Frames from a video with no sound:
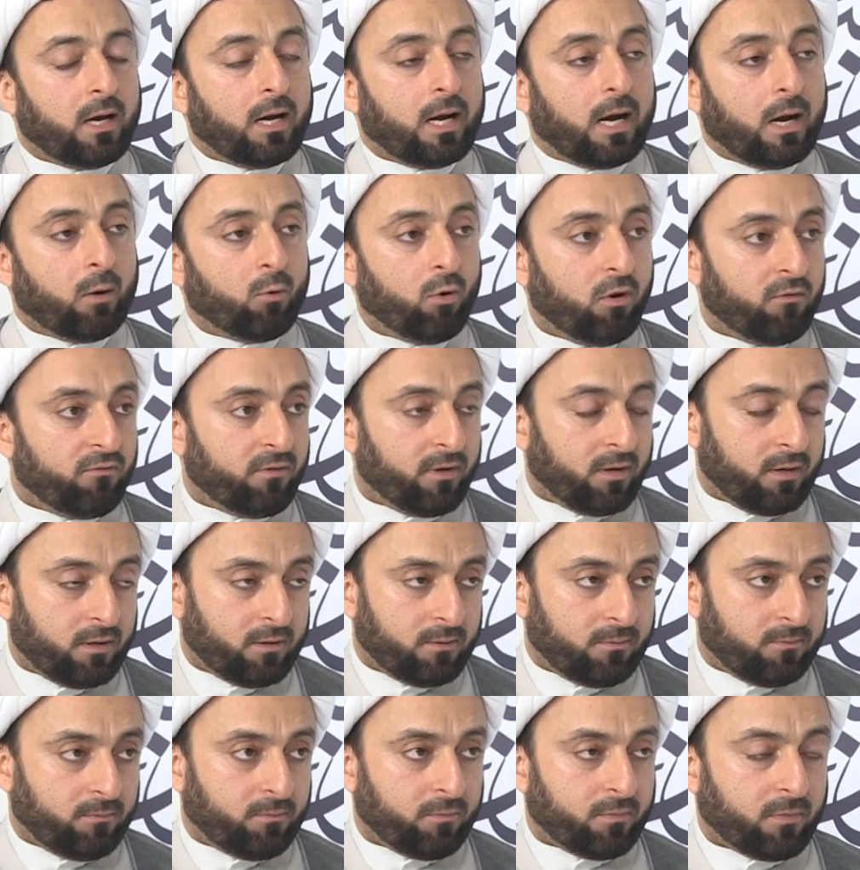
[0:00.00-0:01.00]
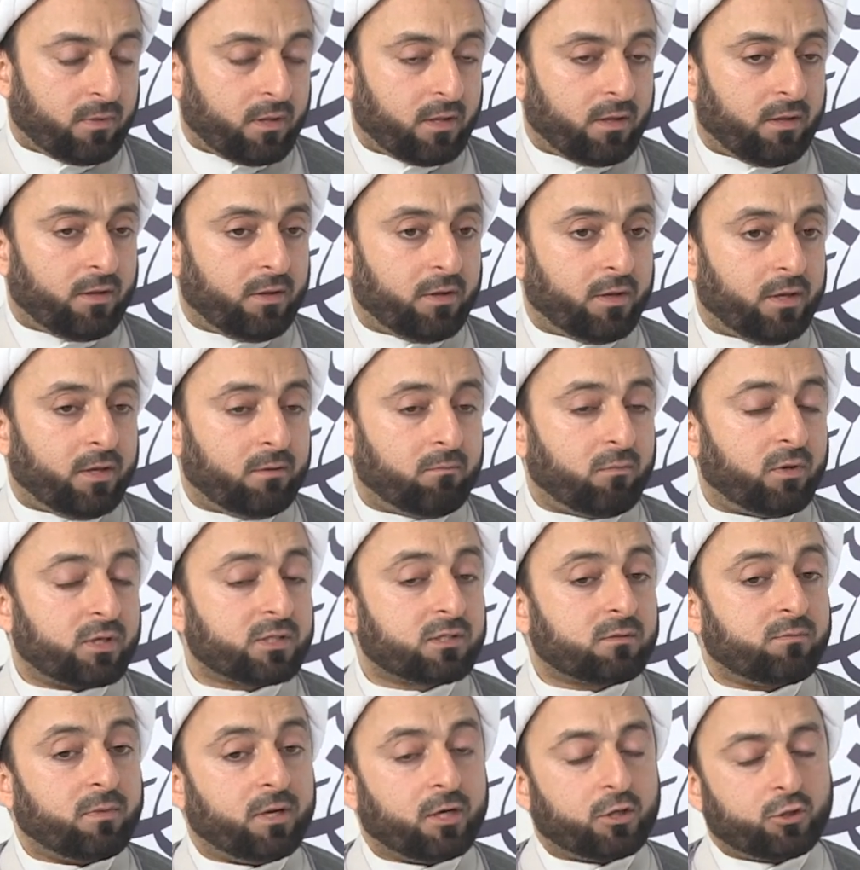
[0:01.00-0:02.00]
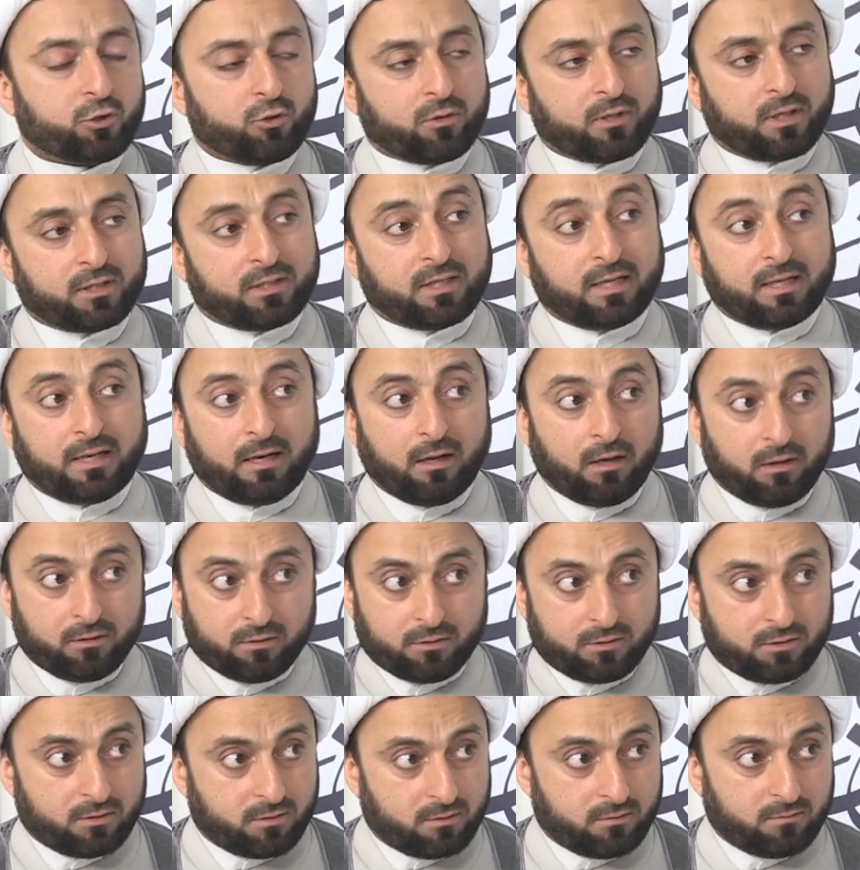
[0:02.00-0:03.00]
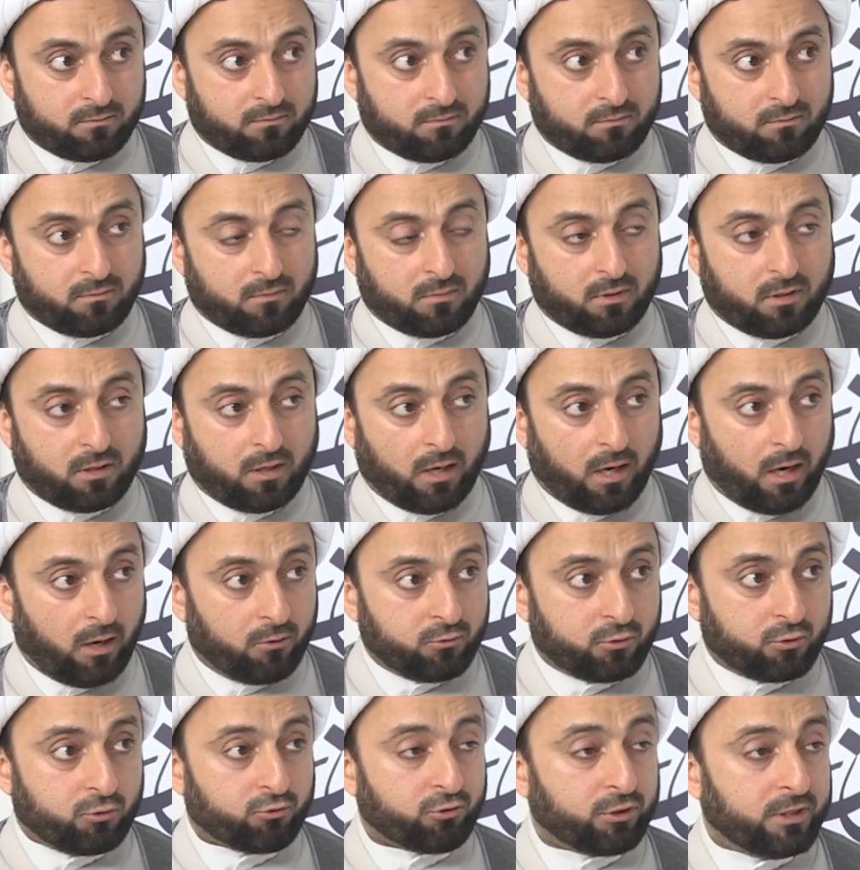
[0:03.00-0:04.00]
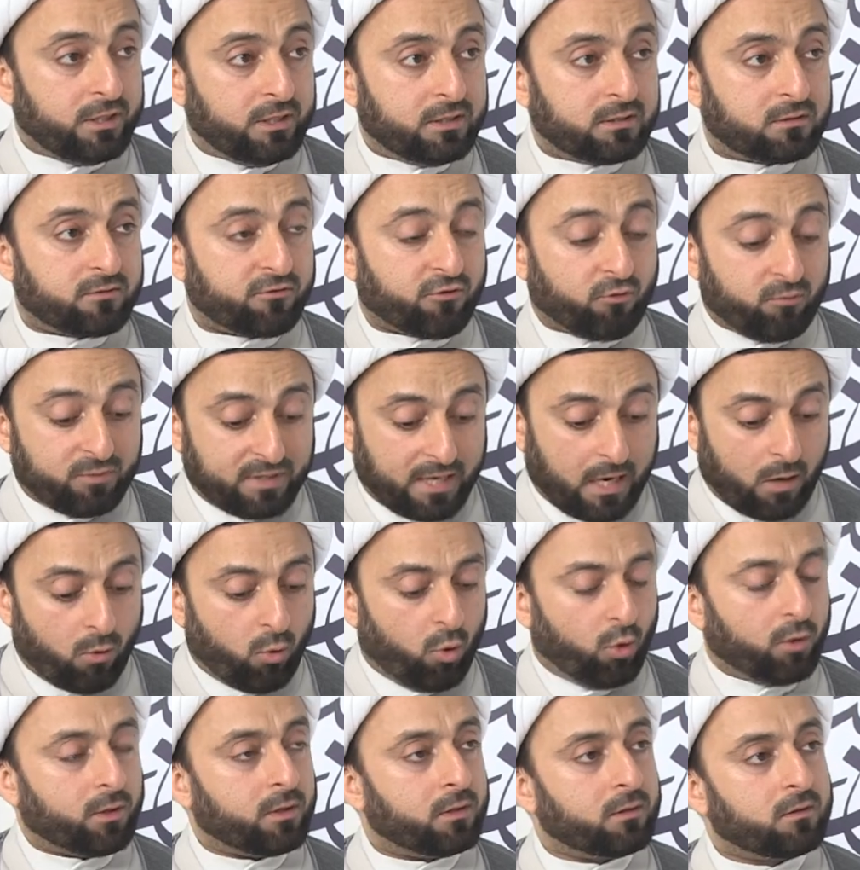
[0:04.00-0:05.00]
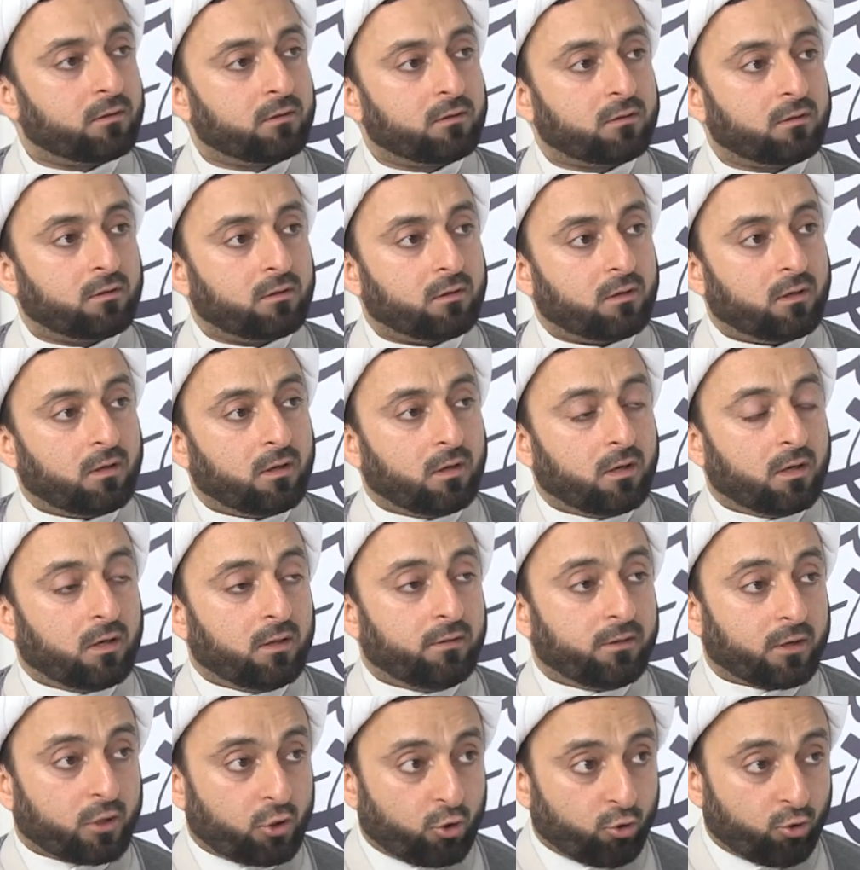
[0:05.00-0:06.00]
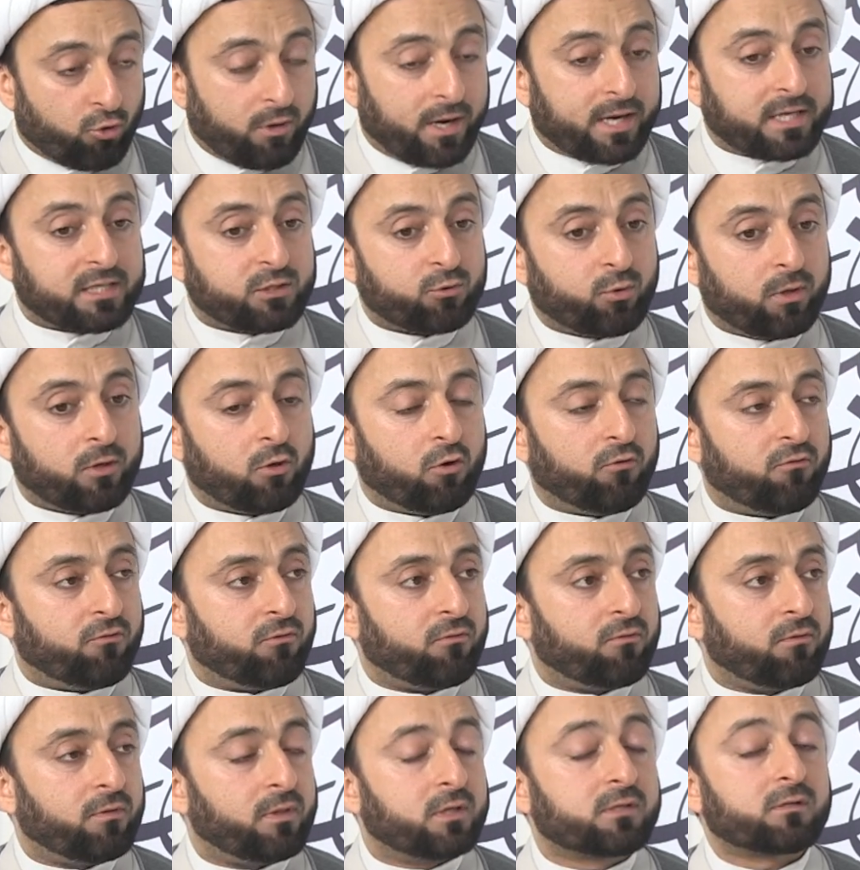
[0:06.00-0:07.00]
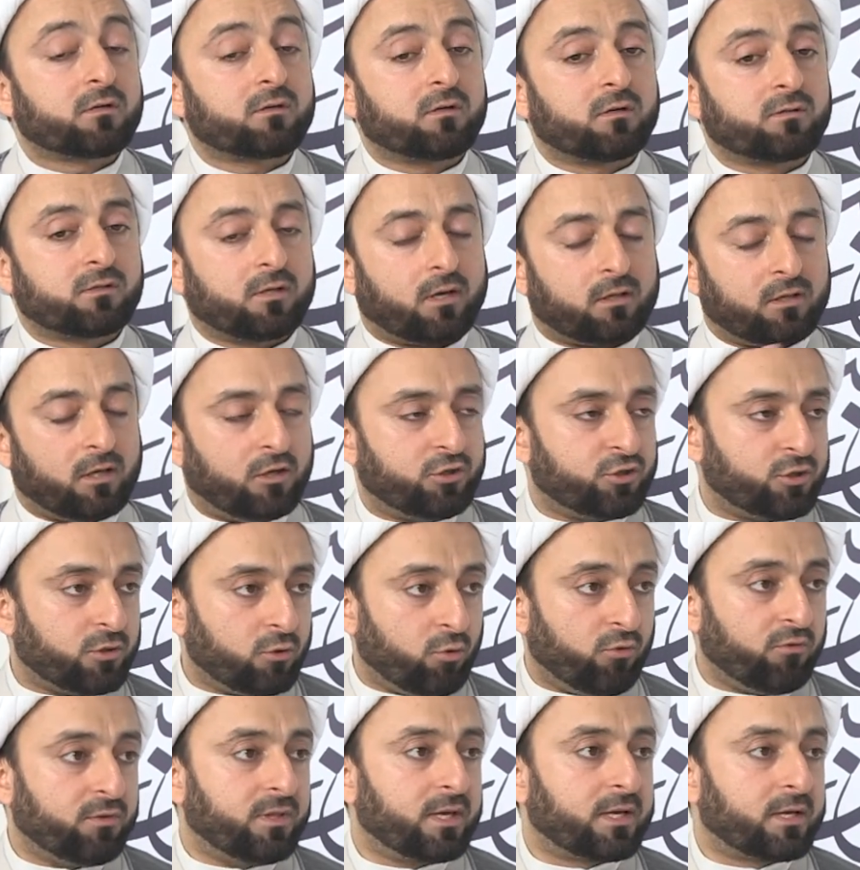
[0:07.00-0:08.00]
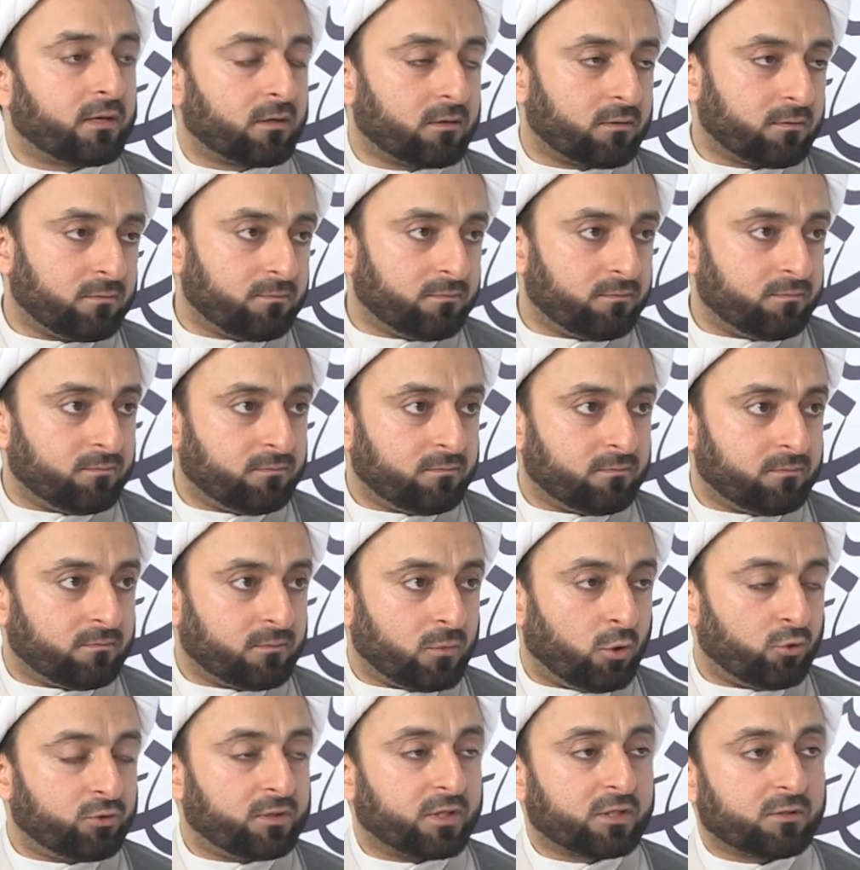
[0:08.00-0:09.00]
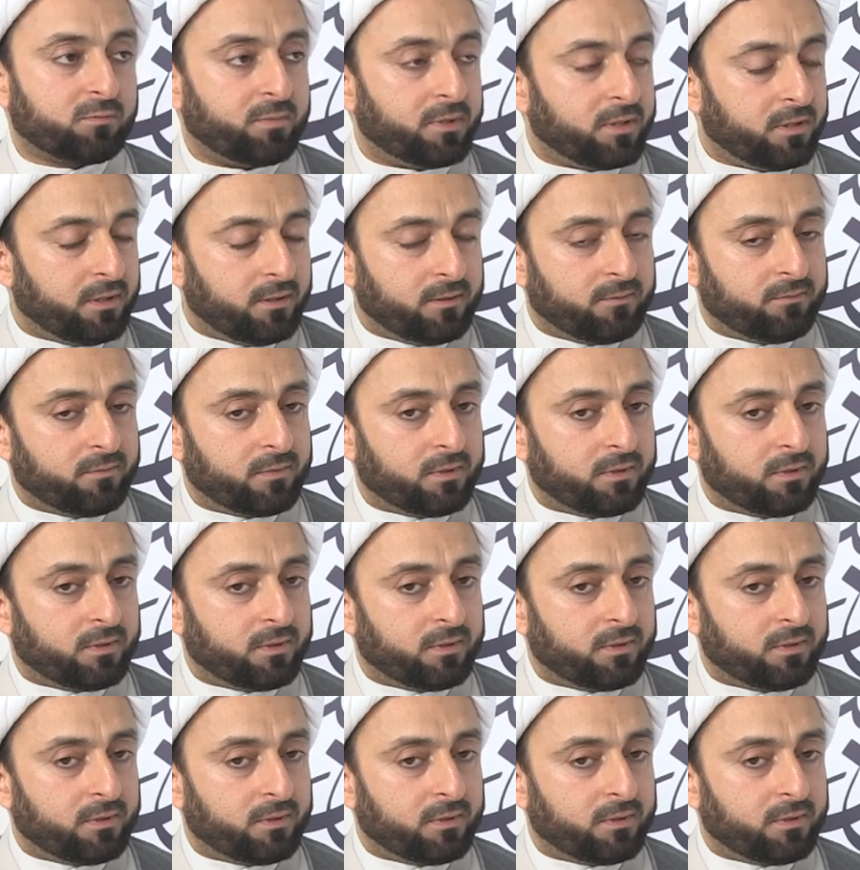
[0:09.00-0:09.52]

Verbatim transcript: However, he must make sure that he learns how to read from now on the correct way of recitation or dhikr or tasbih.